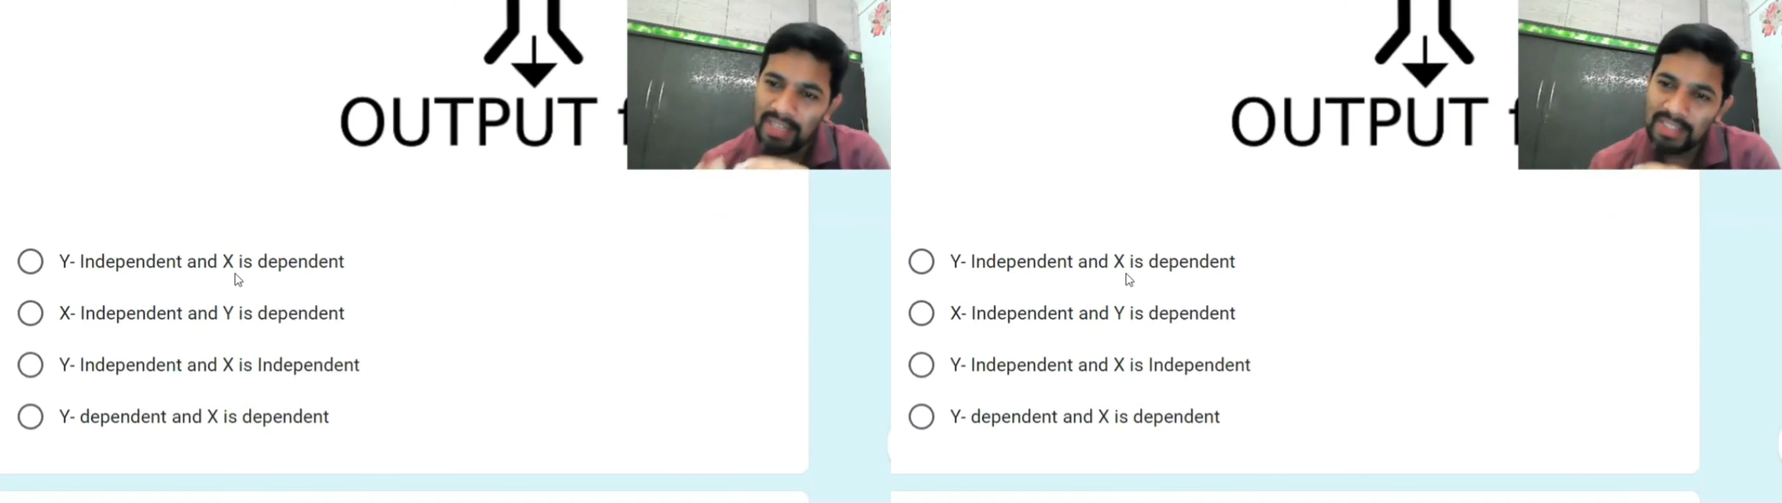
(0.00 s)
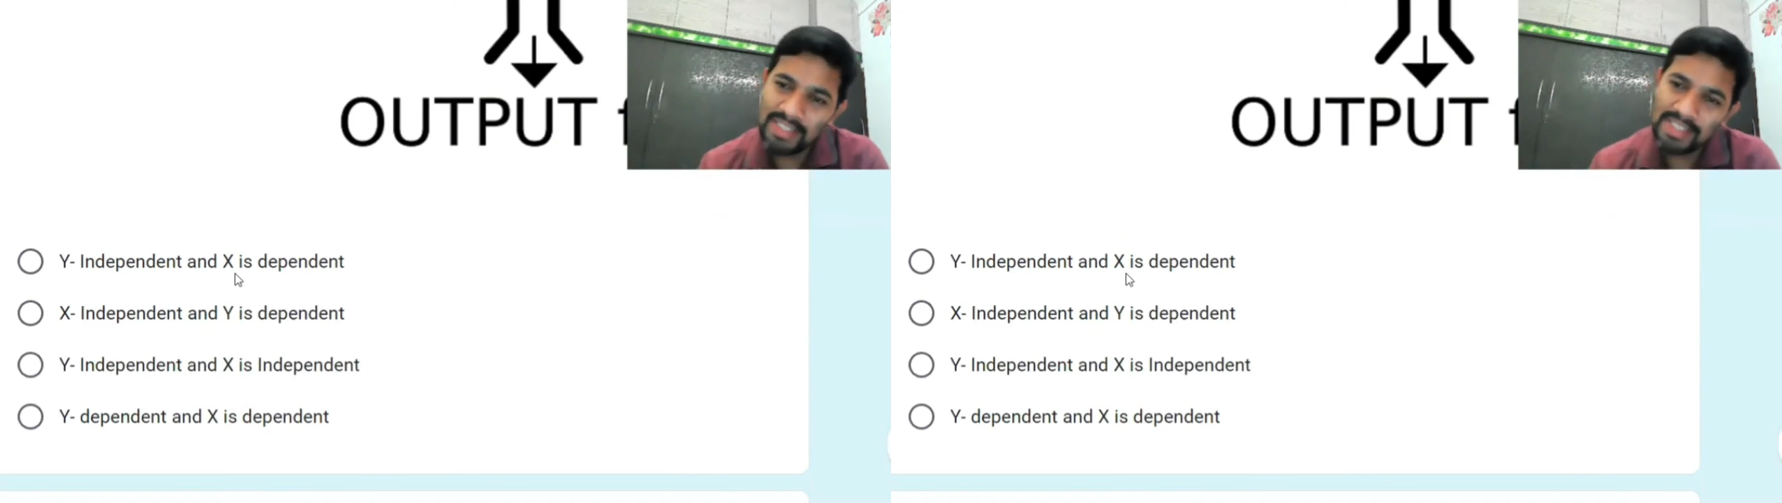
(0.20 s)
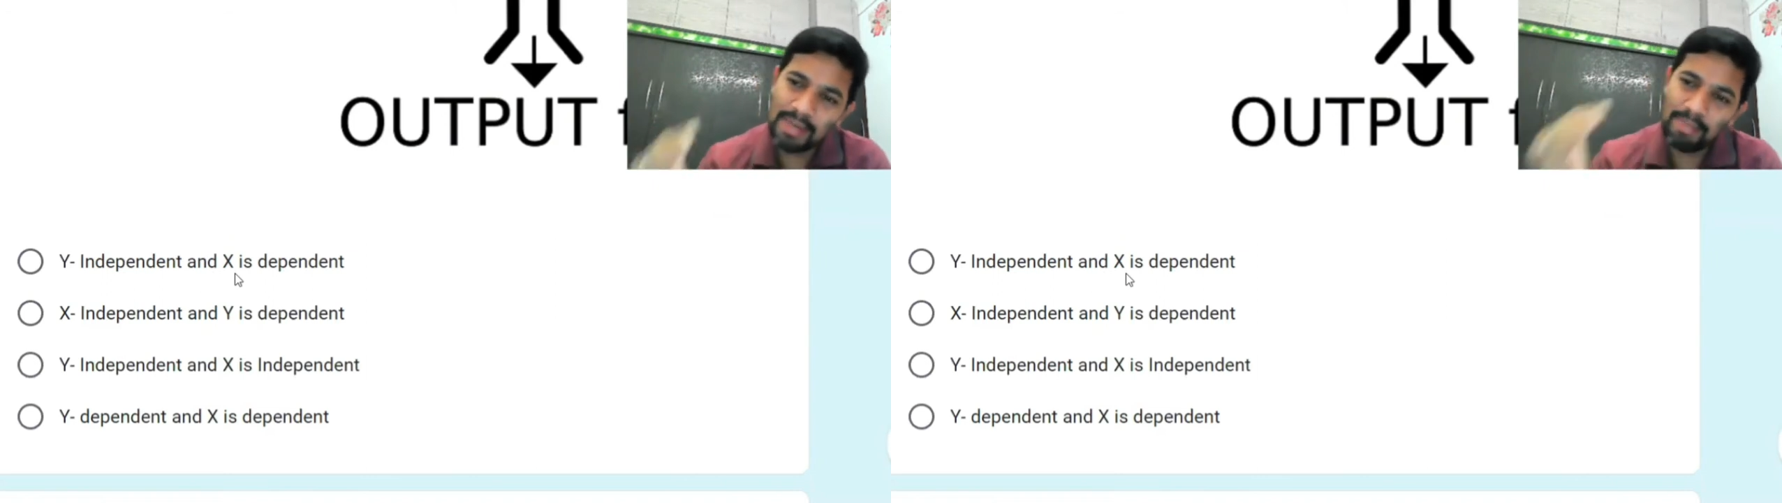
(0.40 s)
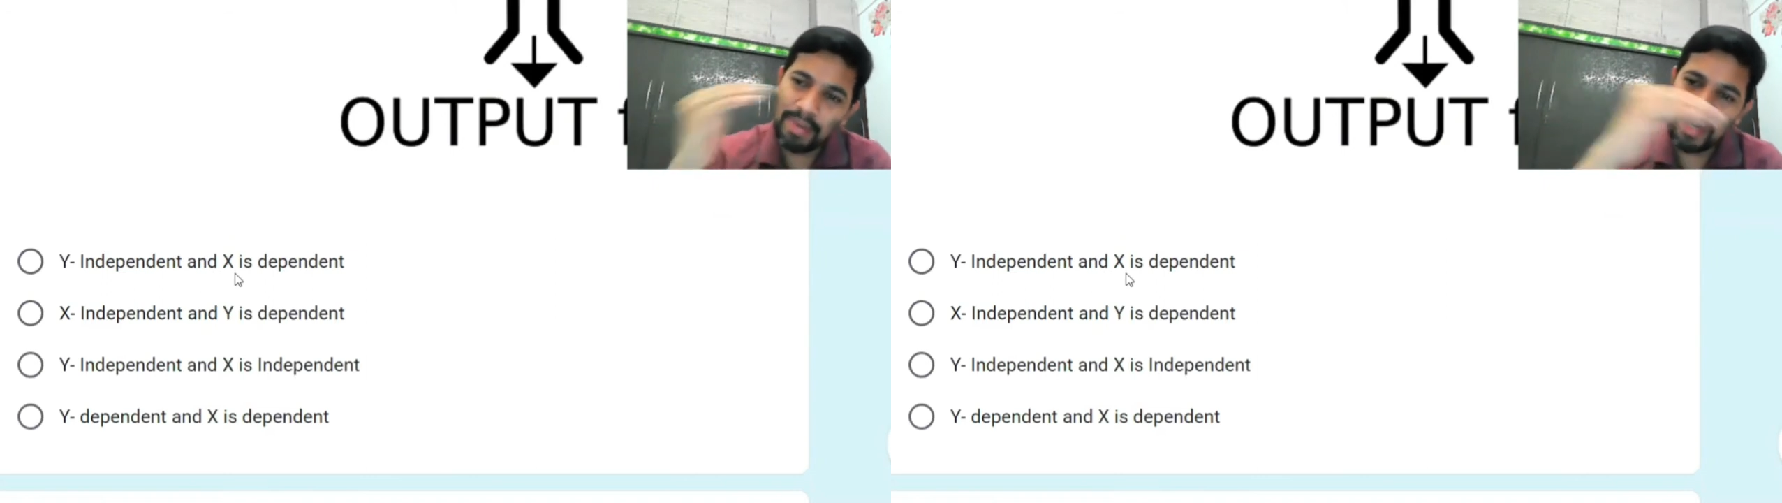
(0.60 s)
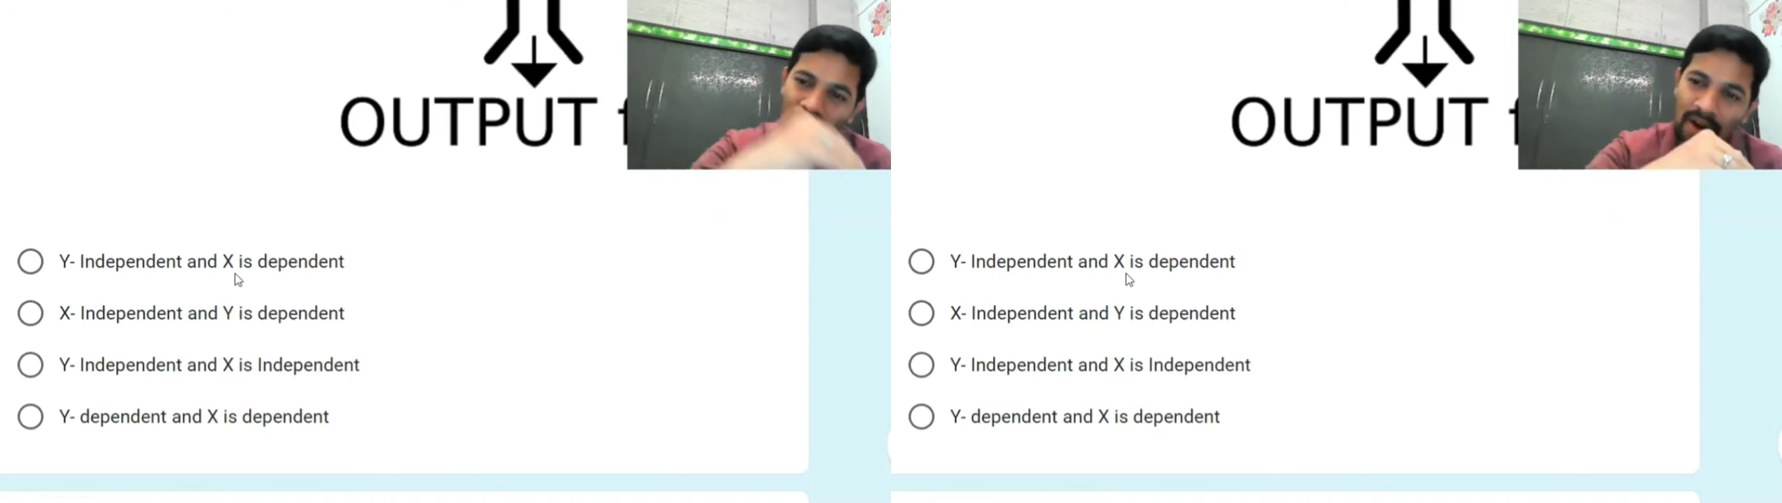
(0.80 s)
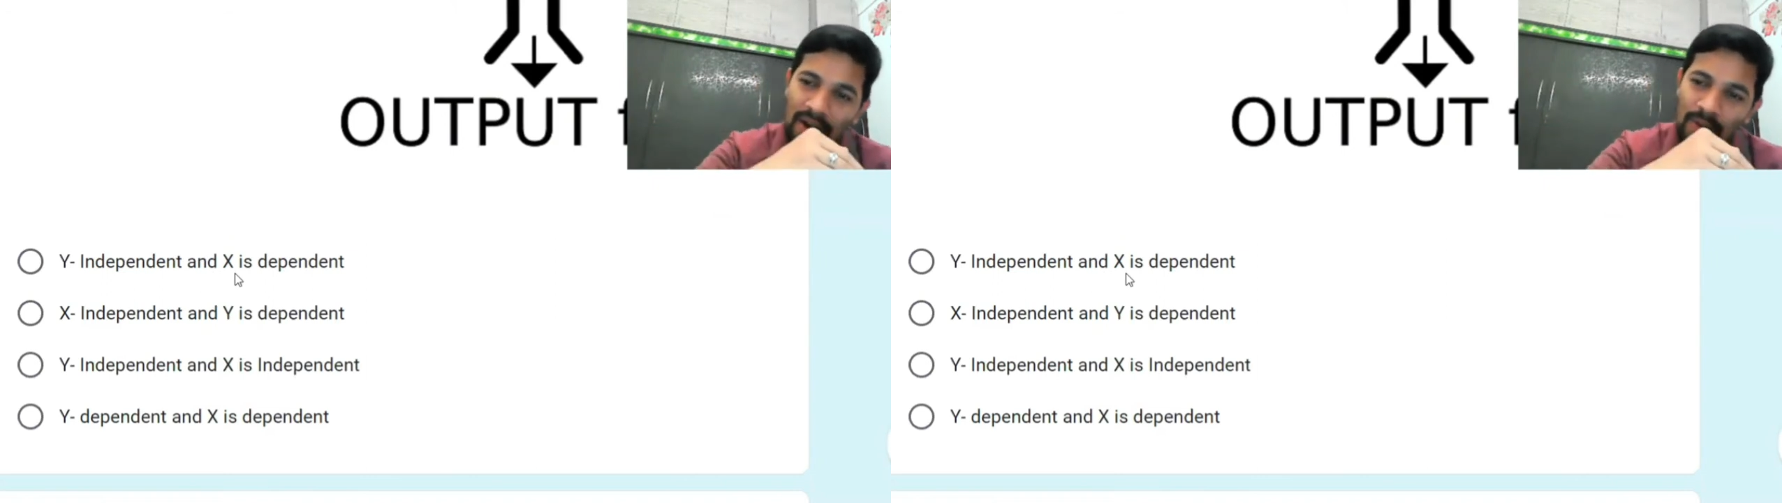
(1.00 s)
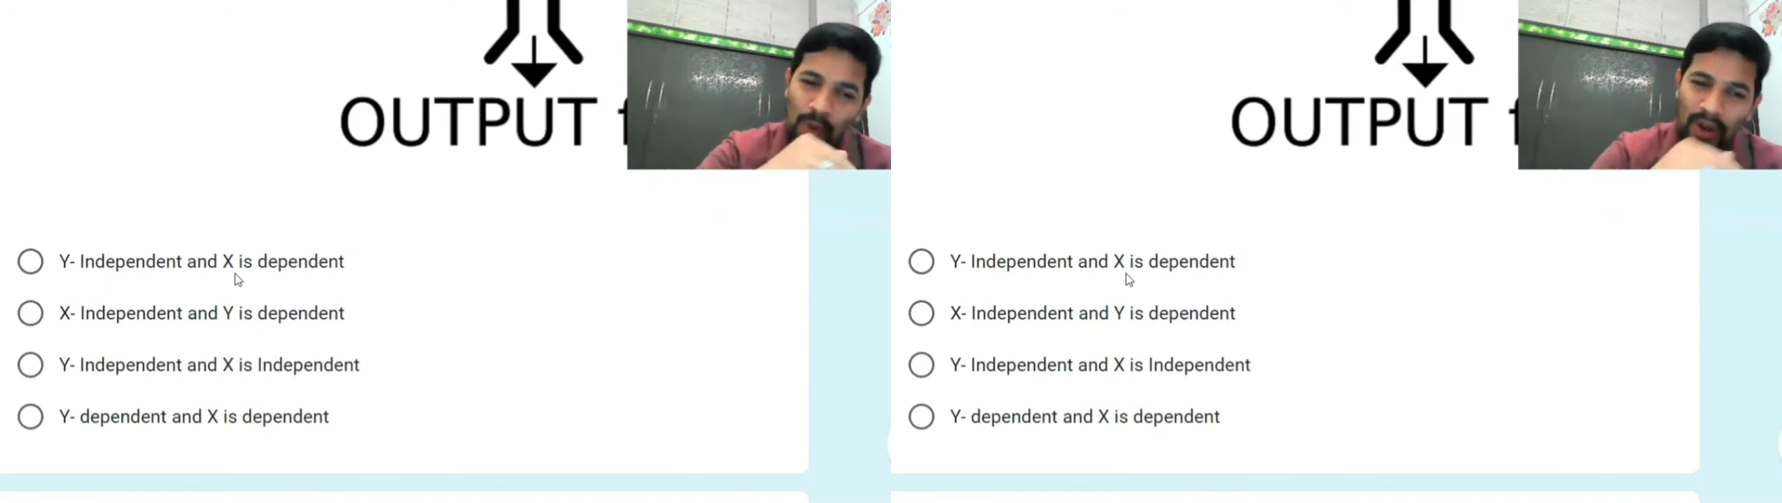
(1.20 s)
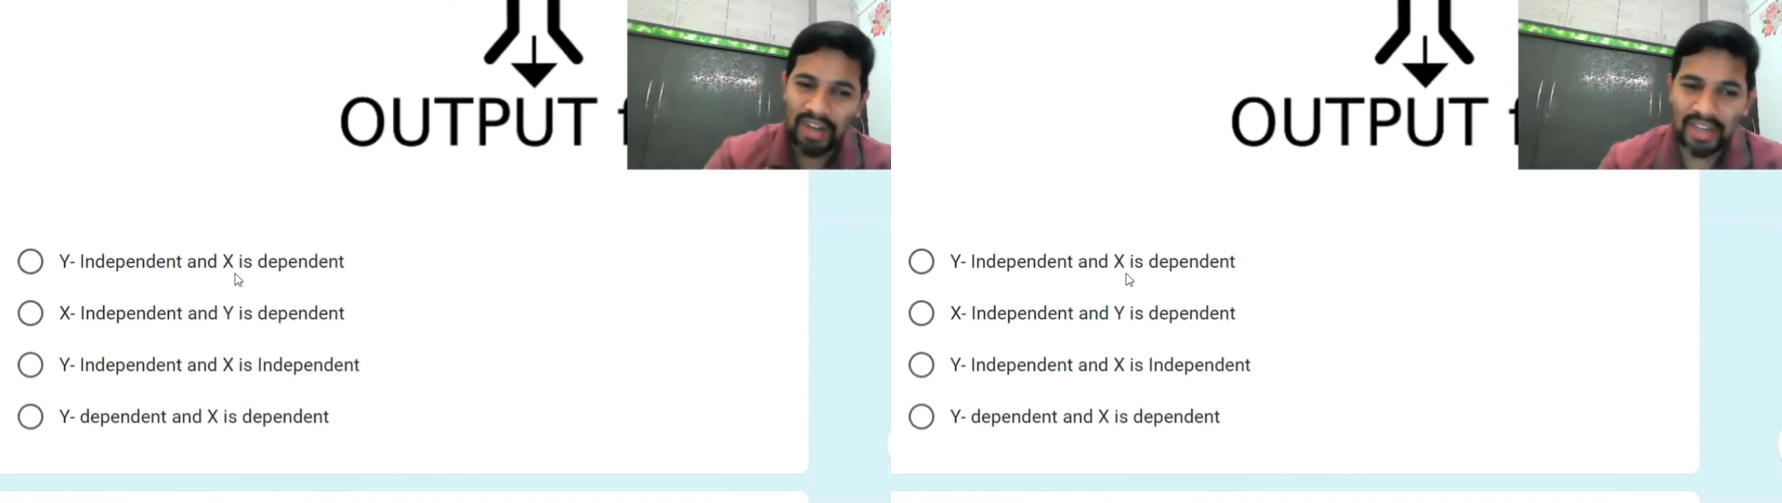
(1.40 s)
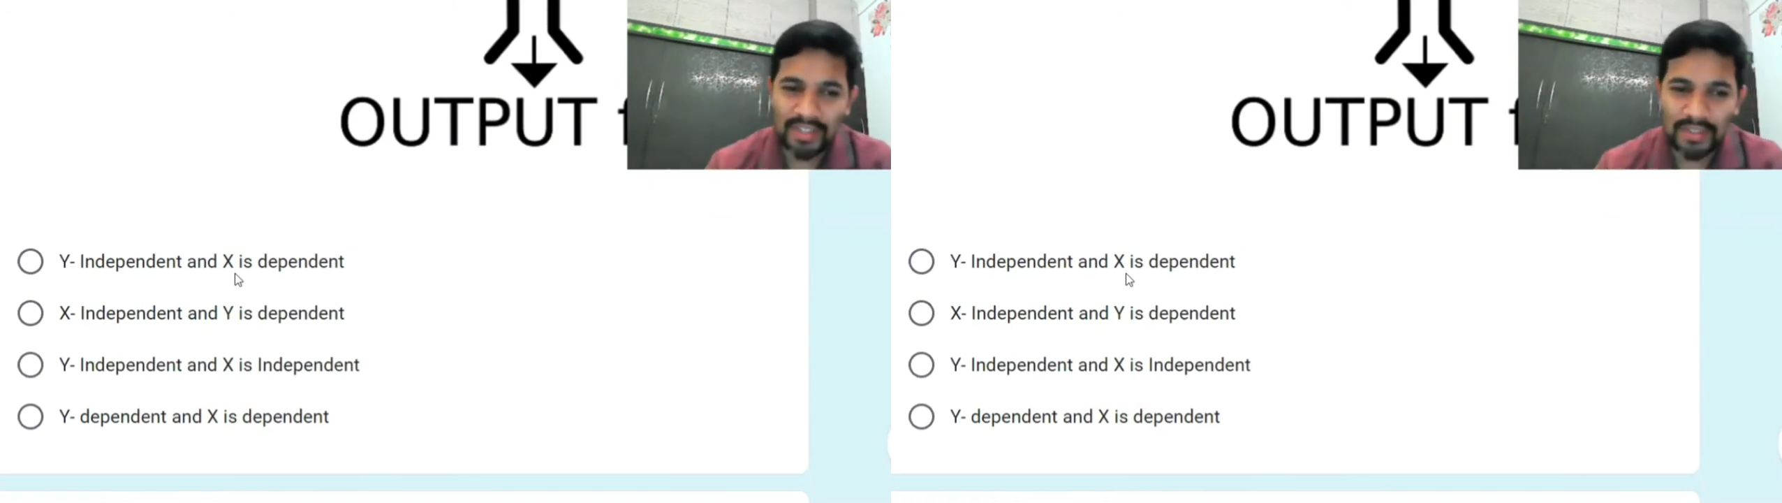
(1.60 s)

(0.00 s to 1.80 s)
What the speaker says: x is depend on y.